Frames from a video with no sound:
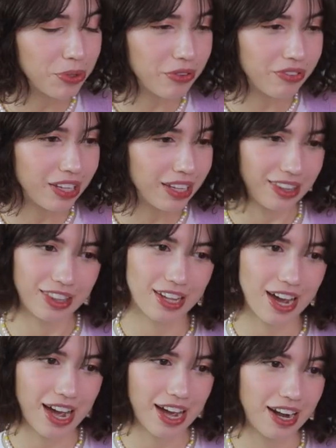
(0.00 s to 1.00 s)
movie
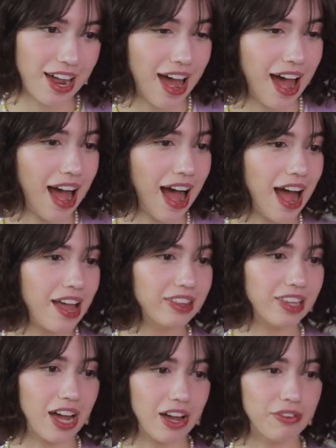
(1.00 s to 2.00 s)
that I
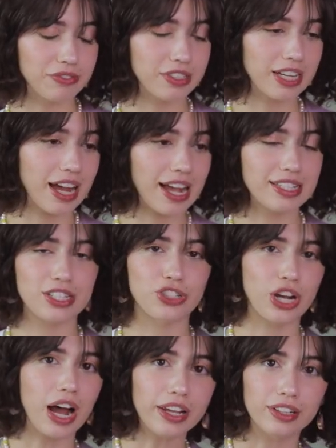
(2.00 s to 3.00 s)
loved as a
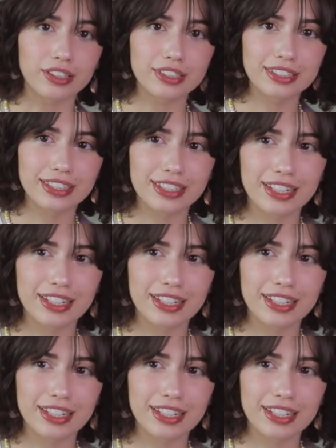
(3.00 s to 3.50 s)
child.